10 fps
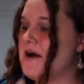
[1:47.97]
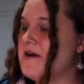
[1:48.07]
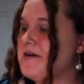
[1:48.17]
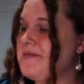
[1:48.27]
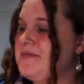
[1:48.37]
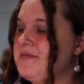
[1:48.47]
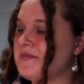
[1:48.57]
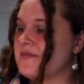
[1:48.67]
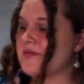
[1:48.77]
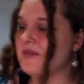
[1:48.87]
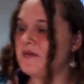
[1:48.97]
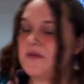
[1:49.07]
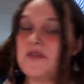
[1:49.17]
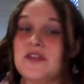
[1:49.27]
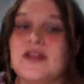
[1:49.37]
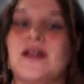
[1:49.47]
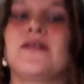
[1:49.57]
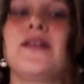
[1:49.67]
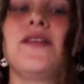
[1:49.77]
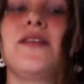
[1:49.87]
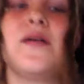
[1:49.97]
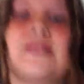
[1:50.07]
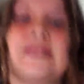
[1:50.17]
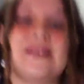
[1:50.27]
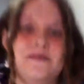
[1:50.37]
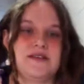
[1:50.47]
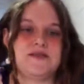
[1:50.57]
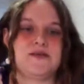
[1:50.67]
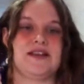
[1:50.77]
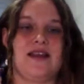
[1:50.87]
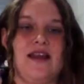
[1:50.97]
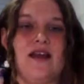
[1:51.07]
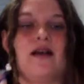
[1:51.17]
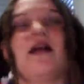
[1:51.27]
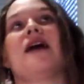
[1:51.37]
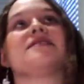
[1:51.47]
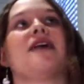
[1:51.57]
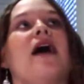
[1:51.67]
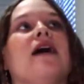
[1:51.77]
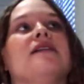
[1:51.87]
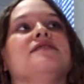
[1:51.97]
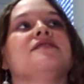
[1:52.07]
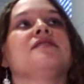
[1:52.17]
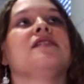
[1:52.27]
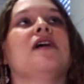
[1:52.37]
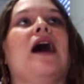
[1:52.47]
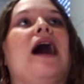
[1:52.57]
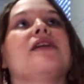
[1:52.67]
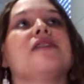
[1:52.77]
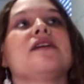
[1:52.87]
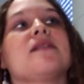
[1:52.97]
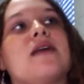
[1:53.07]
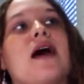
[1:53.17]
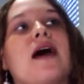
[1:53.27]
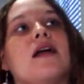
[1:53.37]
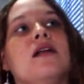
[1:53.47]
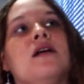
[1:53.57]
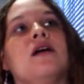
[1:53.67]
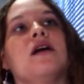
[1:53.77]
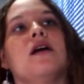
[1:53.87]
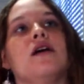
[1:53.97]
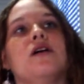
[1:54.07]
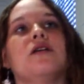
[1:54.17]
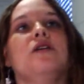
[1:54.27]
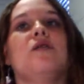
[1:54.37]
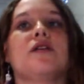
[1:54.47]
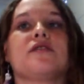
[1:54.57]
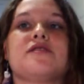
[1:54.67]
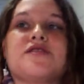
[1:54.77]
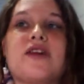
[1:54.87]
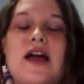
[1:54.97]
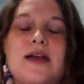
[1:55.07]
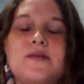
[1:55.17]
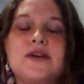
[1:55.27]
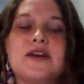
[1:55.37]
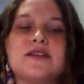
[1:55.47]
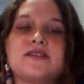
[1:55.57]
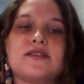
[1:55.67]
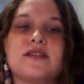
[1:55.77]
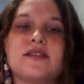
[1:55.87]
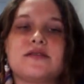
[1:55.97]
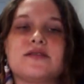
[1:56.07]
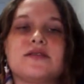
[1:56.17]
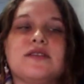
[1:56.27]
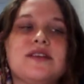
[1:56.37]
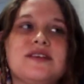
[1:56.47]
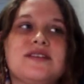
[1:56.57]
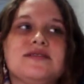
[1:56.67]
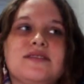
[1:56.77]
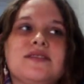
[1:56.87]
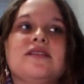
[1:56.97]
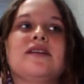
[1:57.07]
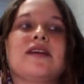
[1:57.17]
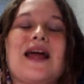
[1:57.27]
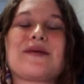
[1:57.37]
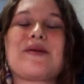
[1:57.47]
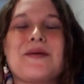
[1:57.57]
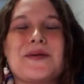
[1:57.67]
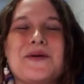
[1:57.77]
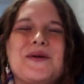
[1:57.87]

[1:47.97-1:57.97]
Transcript: Um, one thing that I really thought was neat because we did it in class, and I think that you all should try it because it was really neat and I probably